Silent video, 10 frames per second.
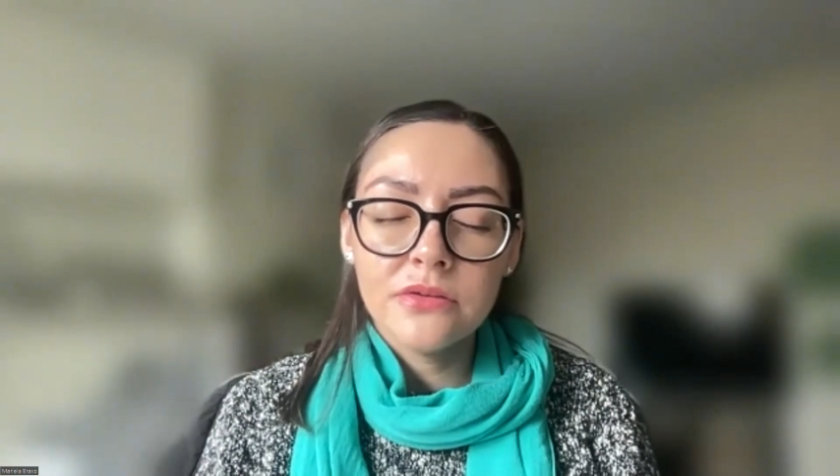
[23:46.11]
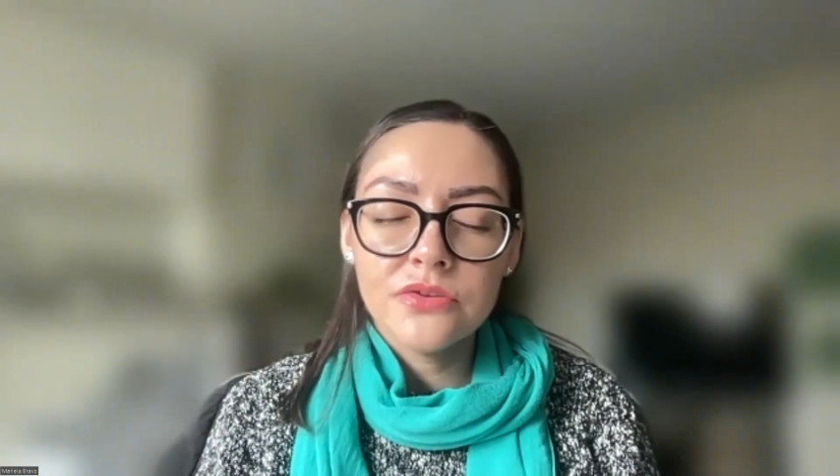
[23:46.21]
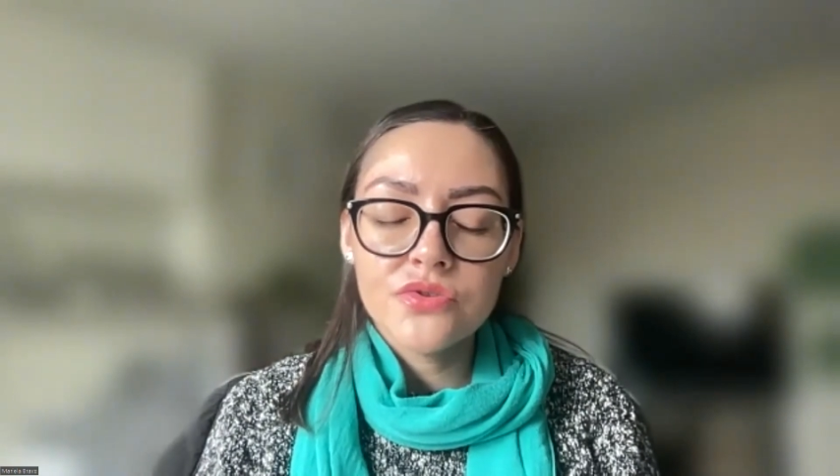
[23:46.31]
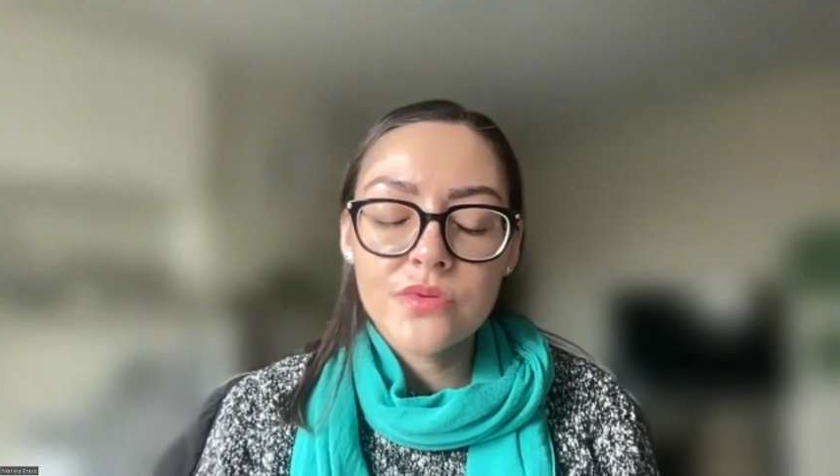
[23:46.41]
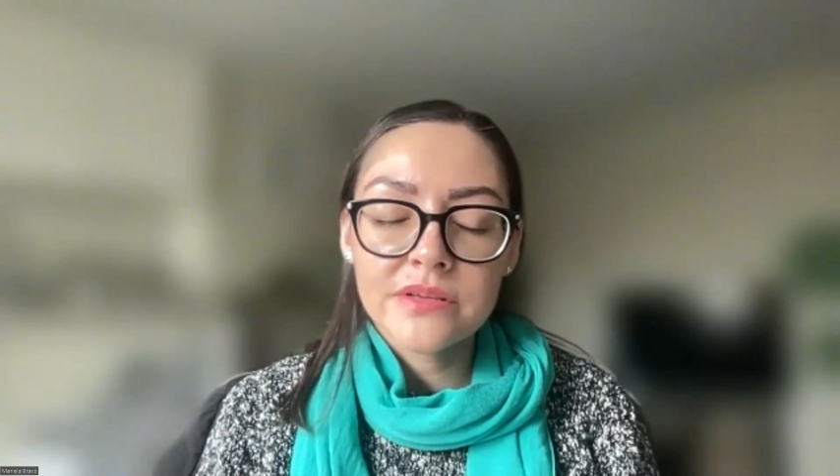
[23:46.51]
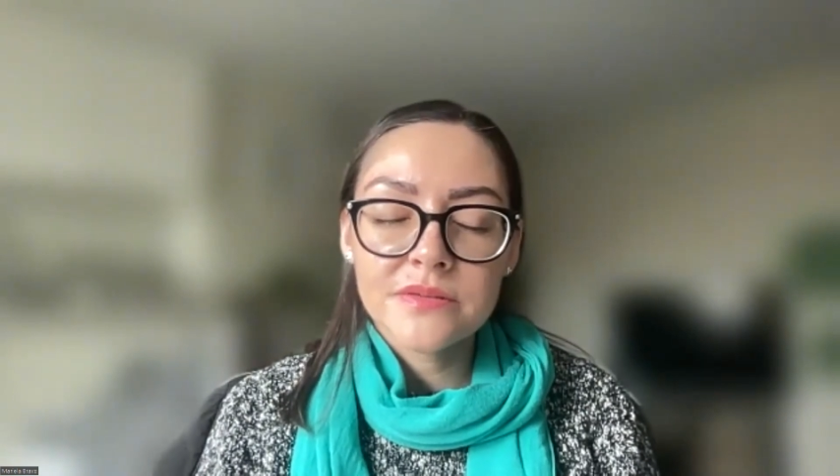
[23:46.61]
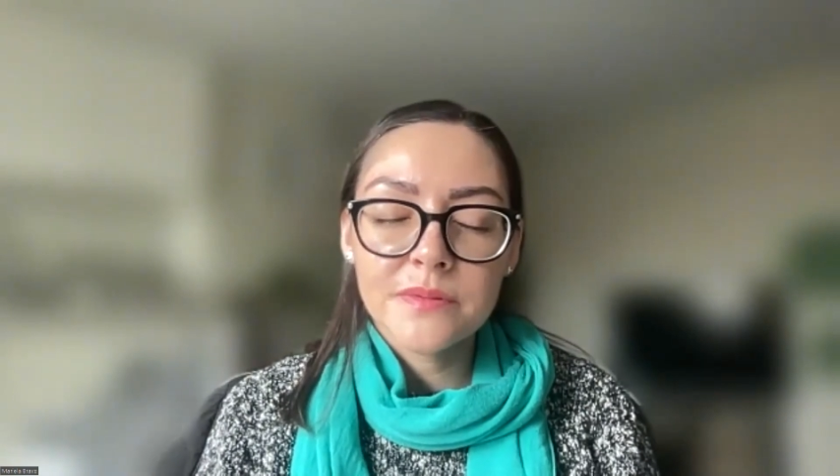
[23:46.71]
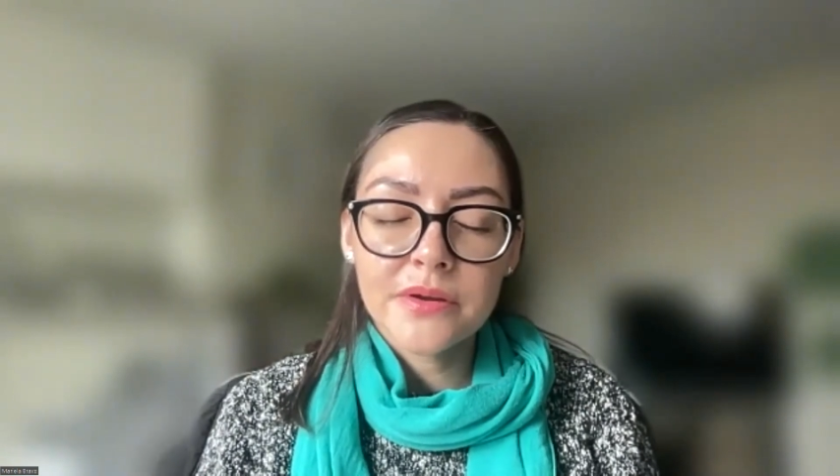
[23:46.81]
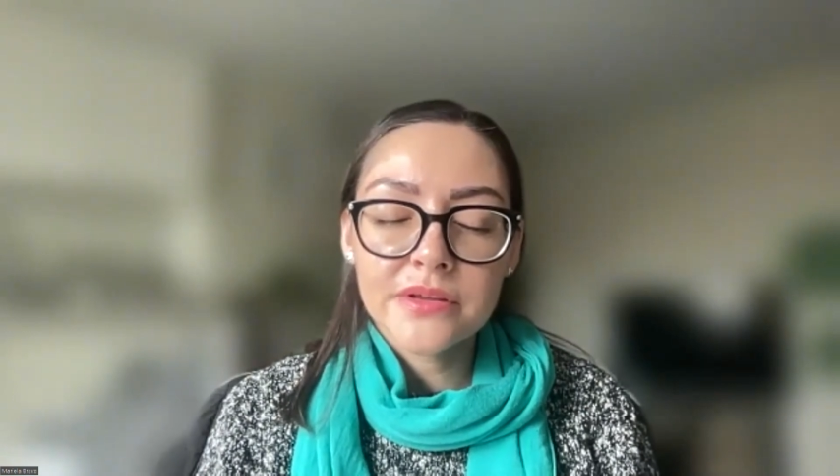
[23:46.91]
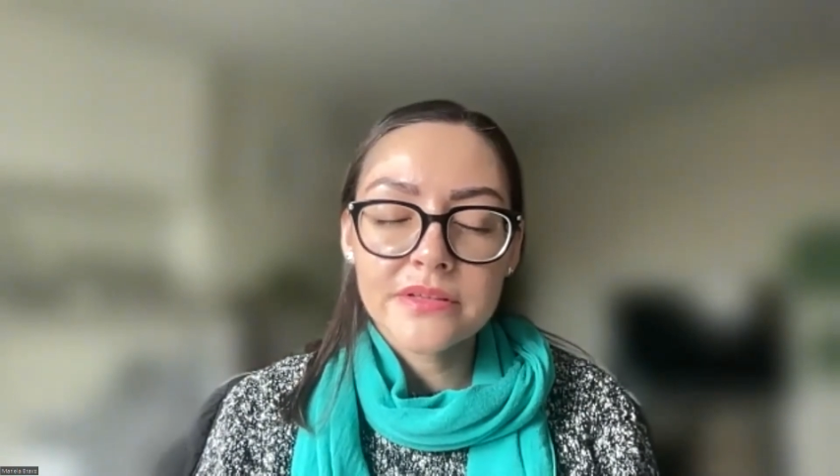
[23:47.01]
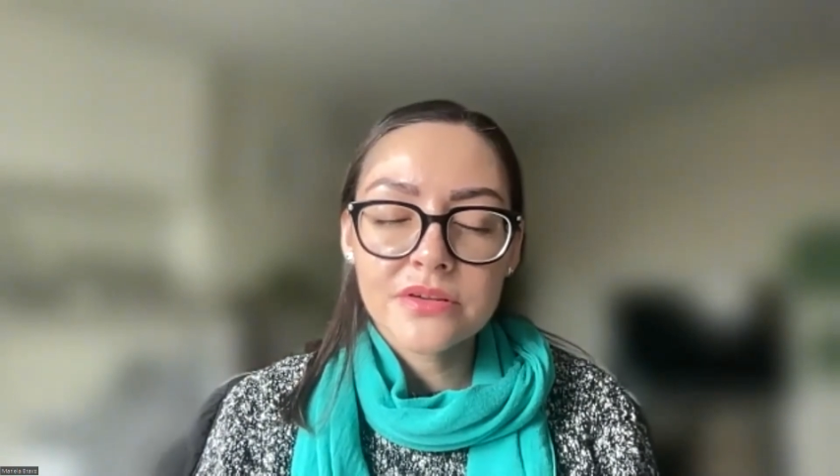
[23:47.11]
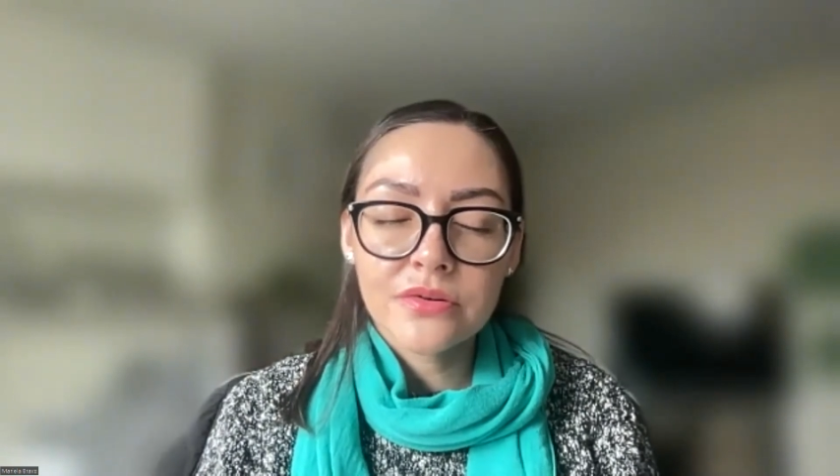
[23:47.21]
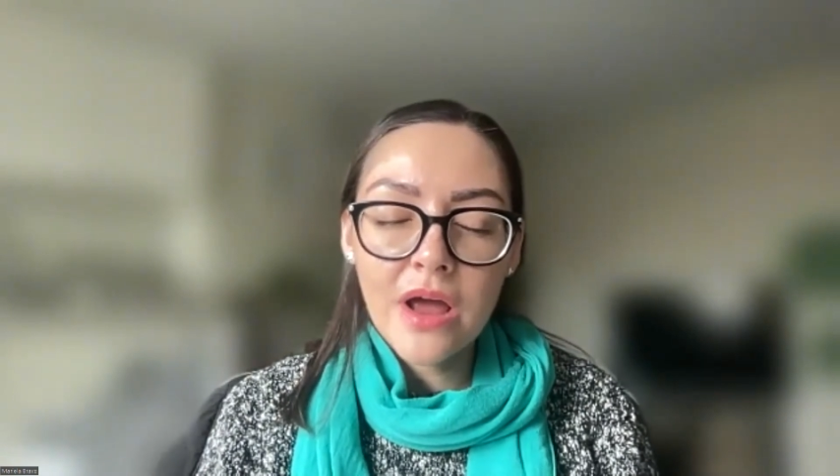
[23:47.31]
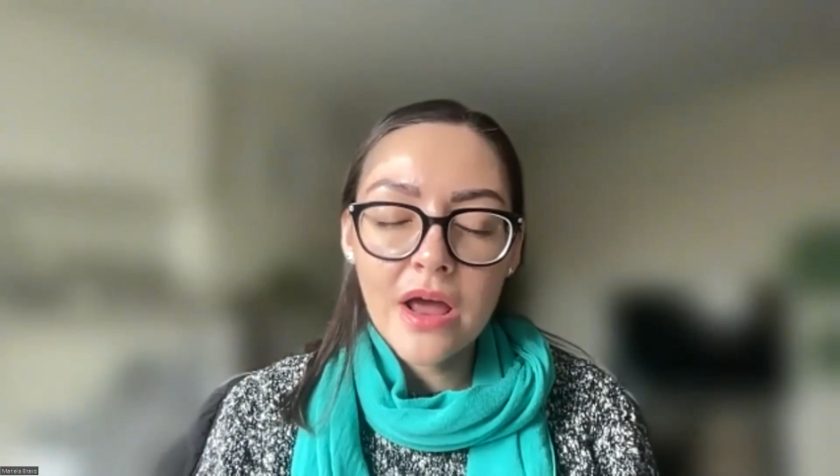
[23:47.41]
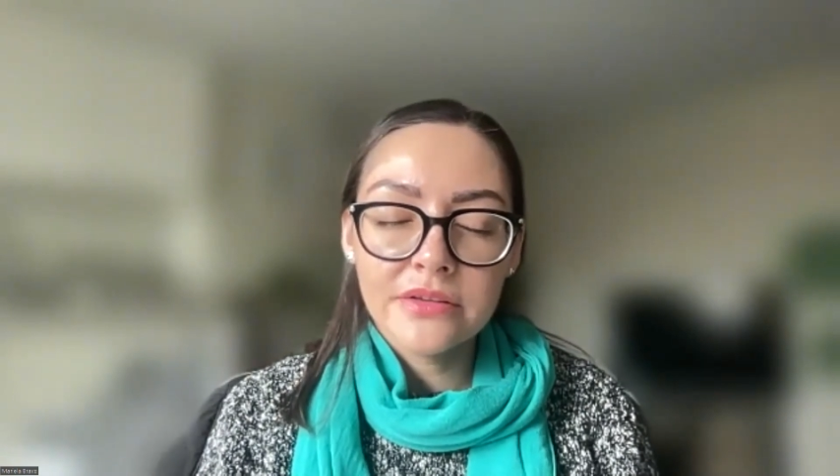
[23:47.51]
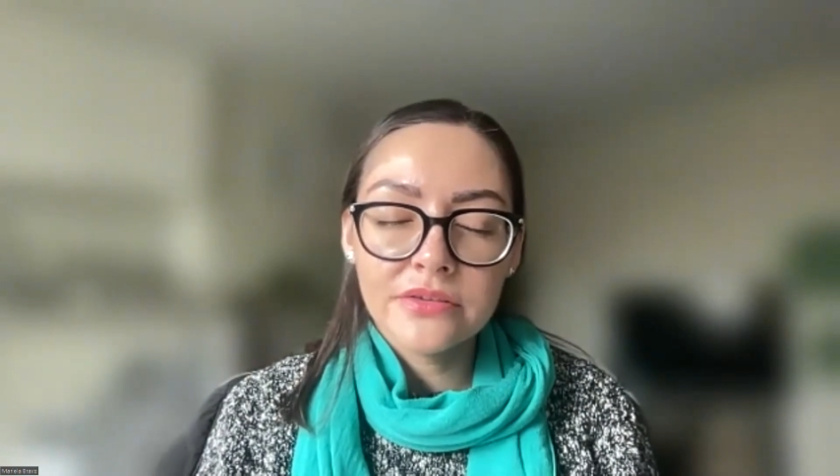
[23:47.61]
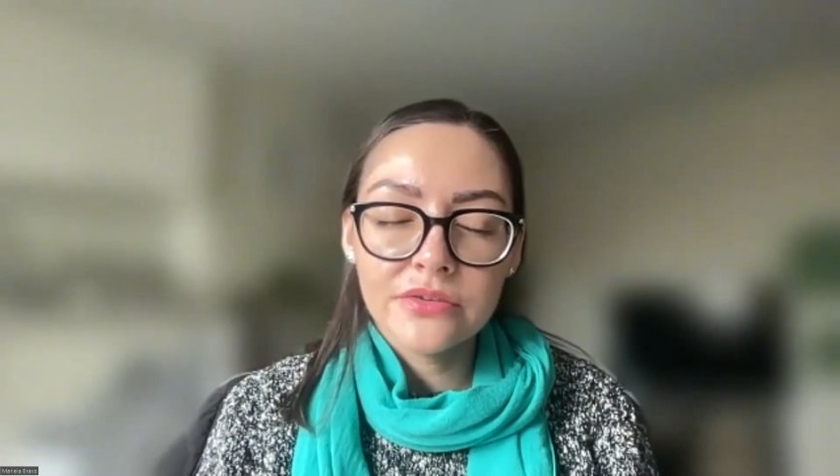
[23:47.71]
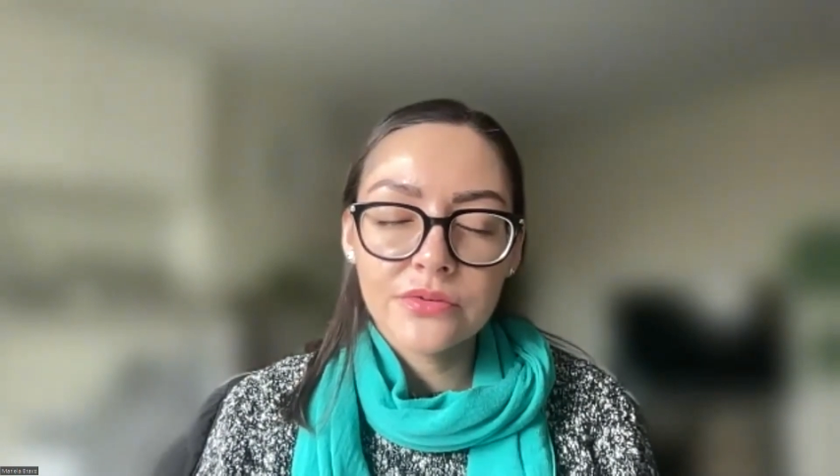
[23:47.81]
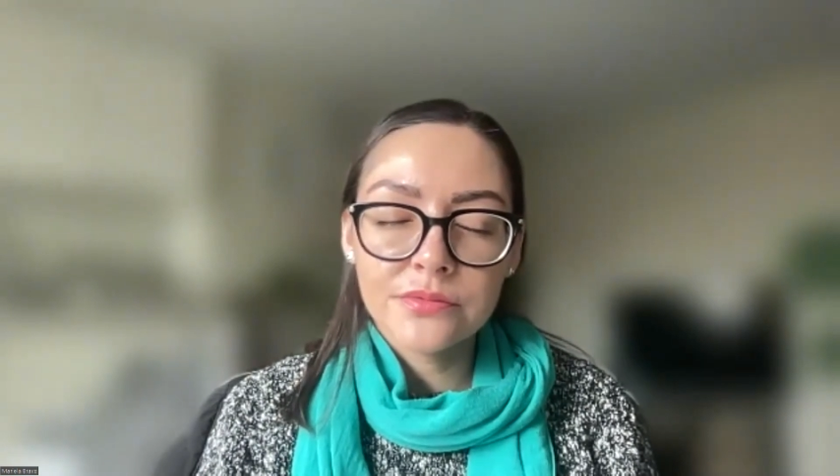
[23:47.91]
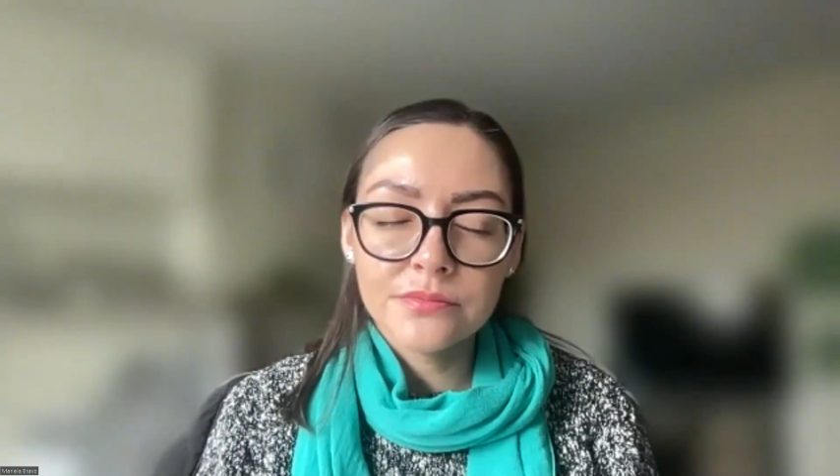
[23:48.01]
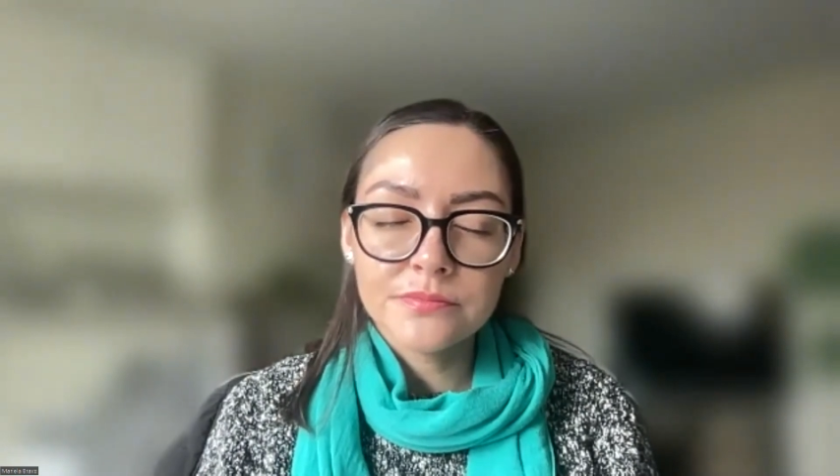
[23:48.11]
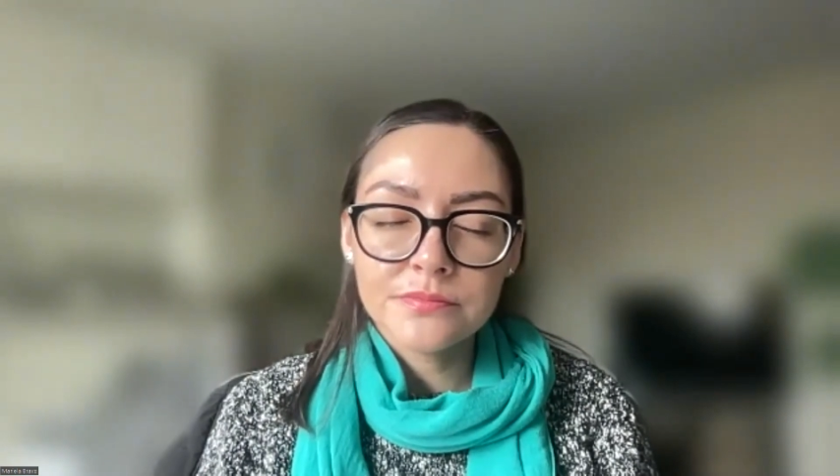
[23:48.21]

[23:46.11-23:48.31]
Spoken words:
do you experience gratitude?